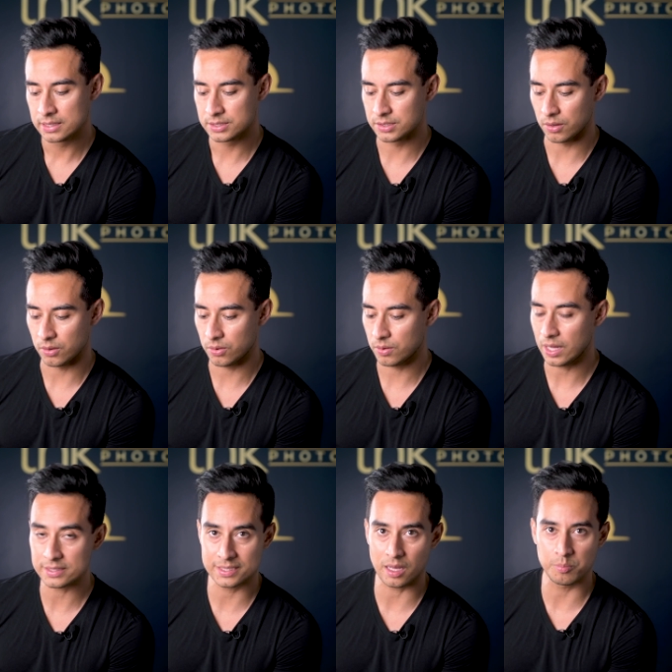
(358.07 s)
So
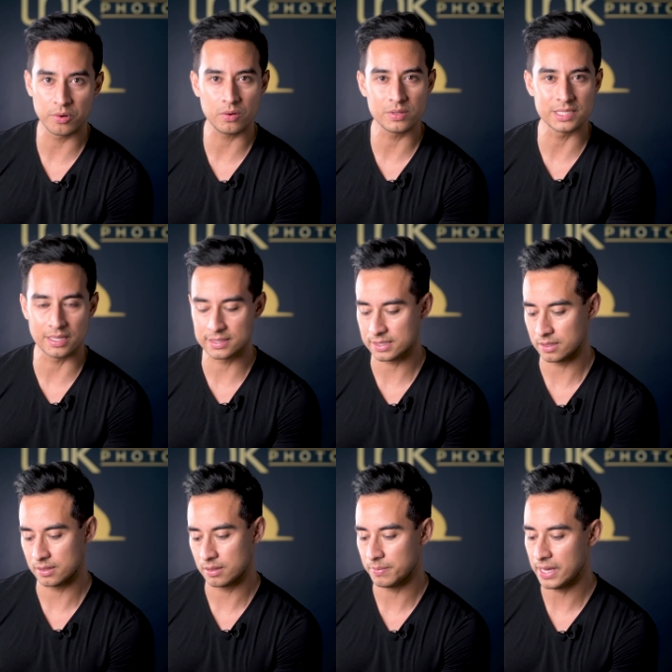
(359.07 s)
I'll, I'll put all these links
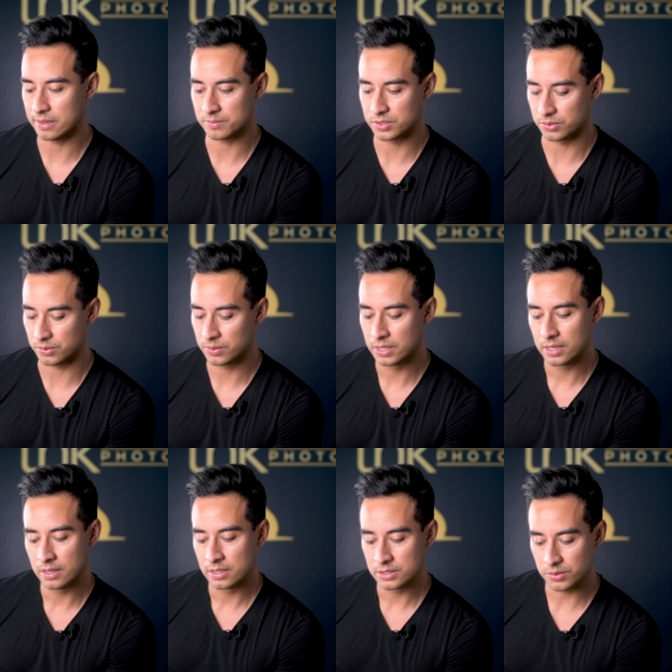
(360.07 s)
on the bottom too.
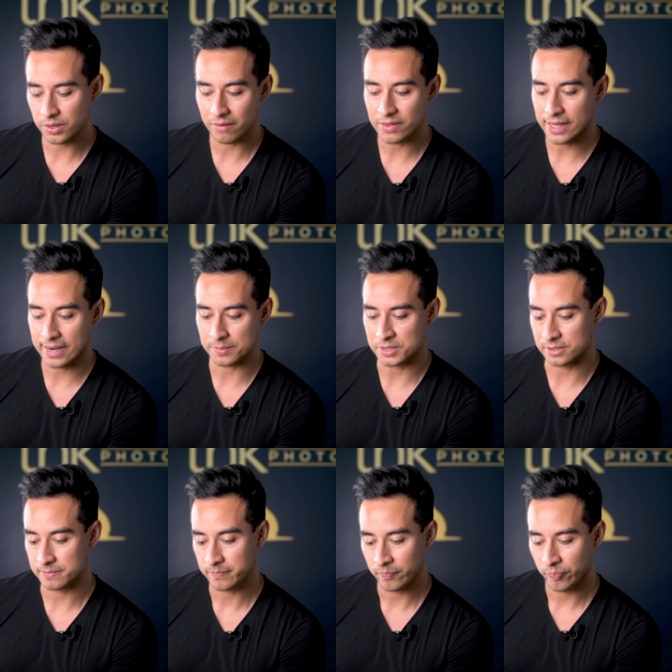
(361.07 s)
So you have that
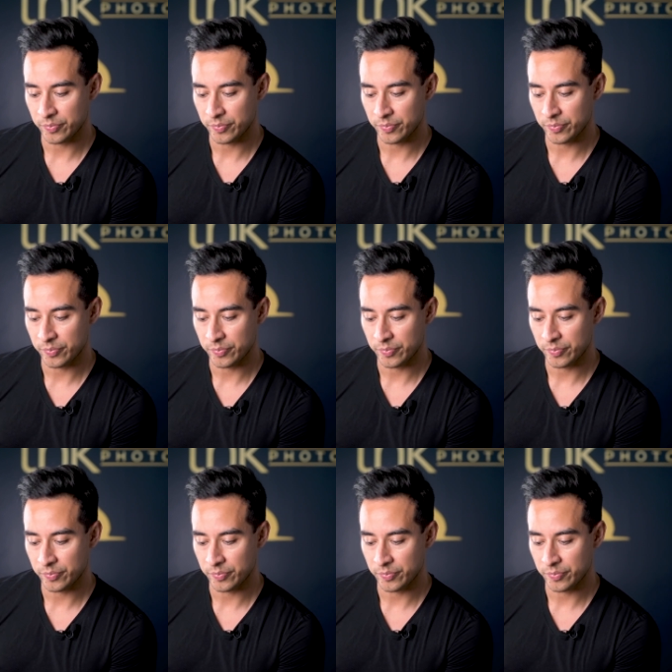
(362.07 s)
option.